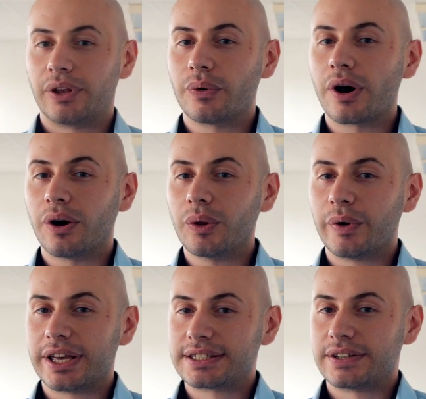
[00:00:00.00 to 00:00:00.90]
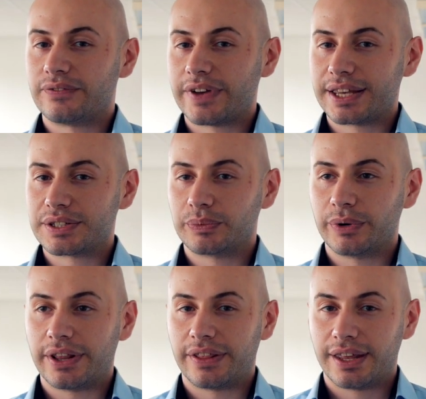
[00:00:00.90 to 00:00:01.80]
you are always faced
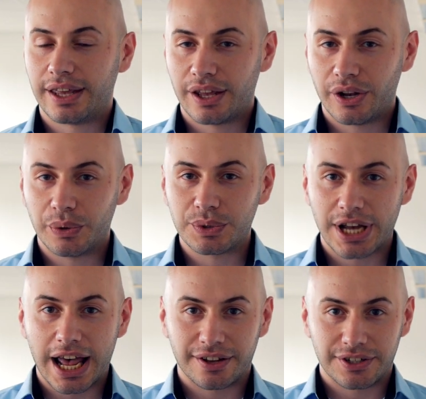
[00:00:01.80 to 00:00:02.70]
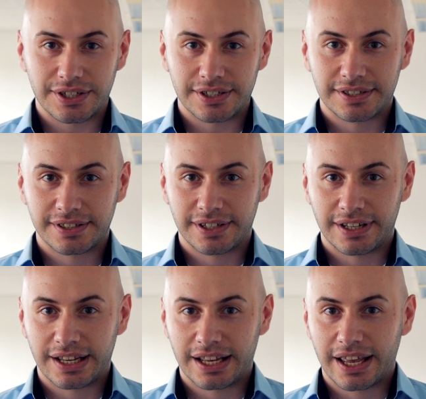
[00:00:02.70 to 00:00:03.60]
with new challenges.
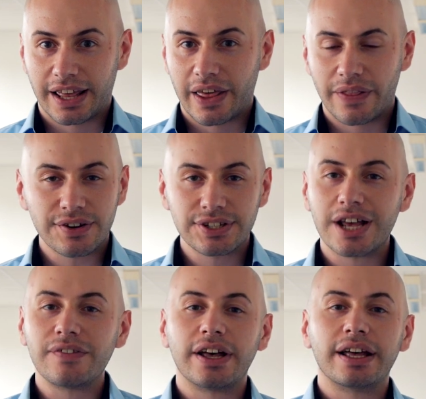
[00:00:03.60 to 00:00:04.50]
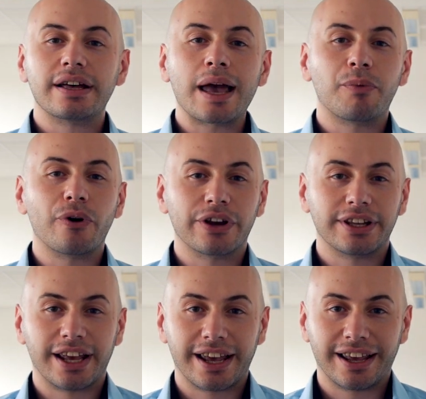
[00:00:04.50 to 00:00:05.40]
There is never a boring
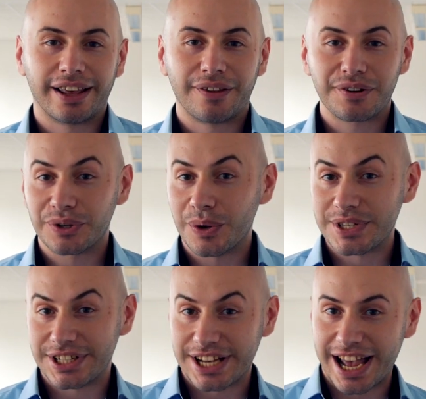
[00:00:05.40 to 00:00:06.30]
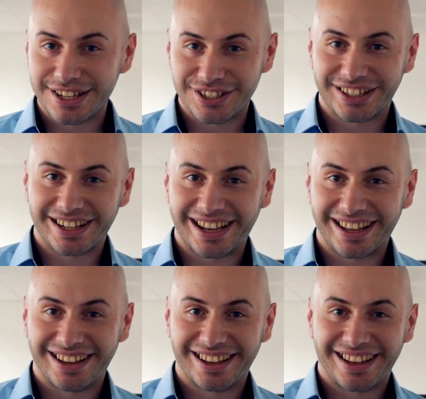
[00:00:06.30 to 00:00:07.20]
day. There is always a challenging day.